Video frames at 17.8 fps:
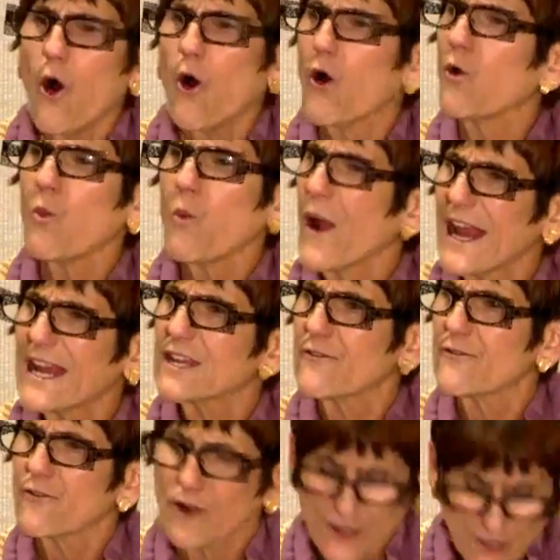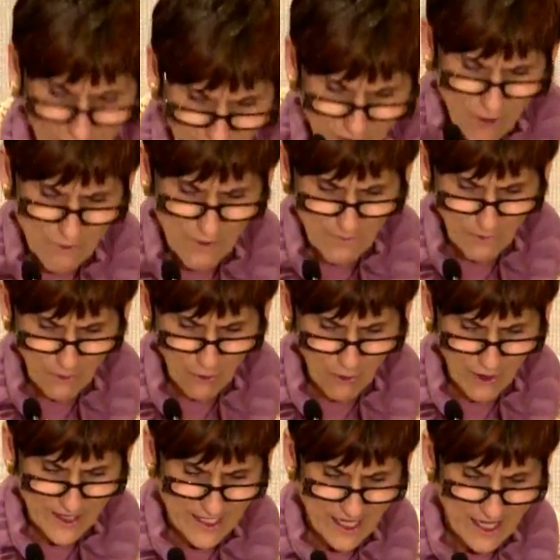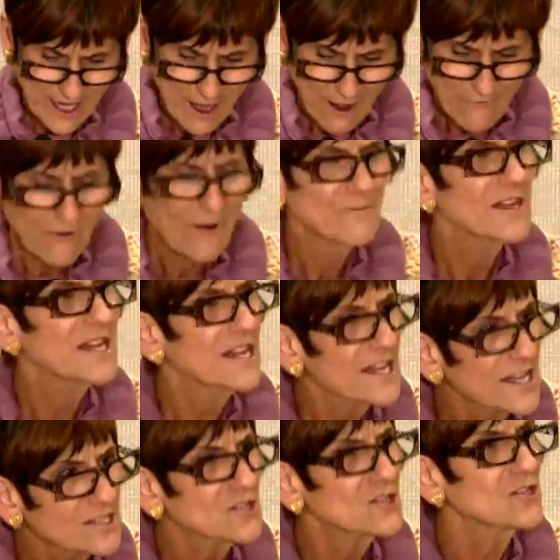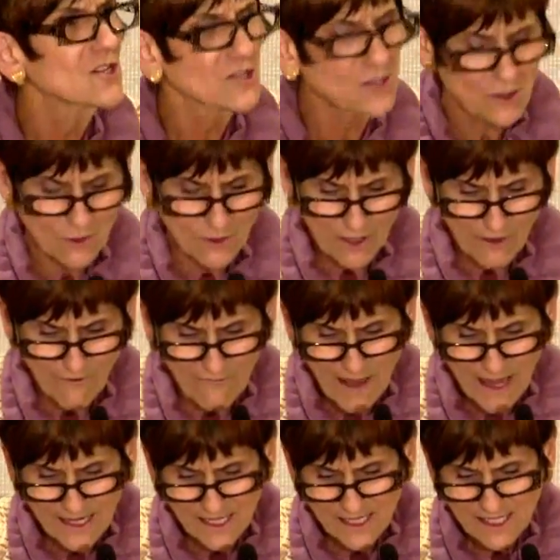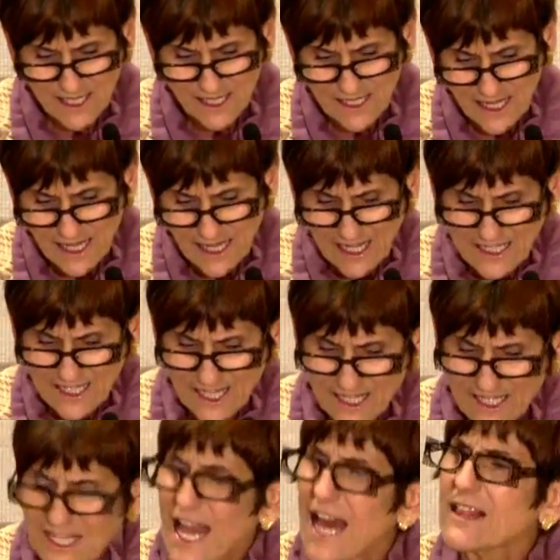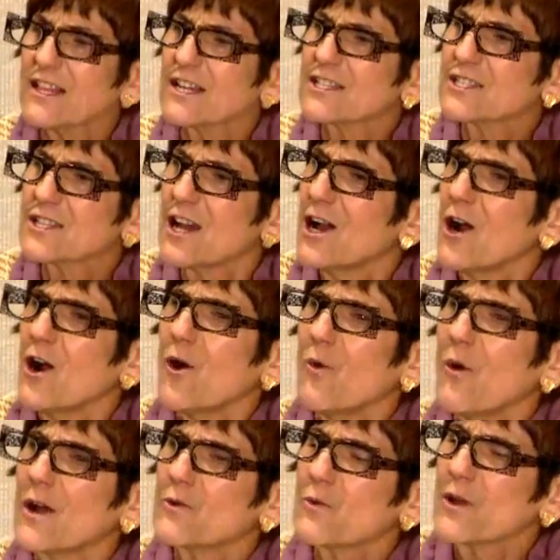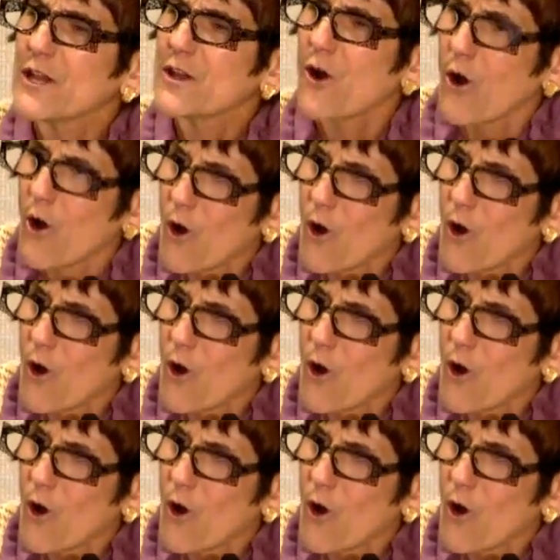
or wait for another report from the Institute of Medicine to tell us what we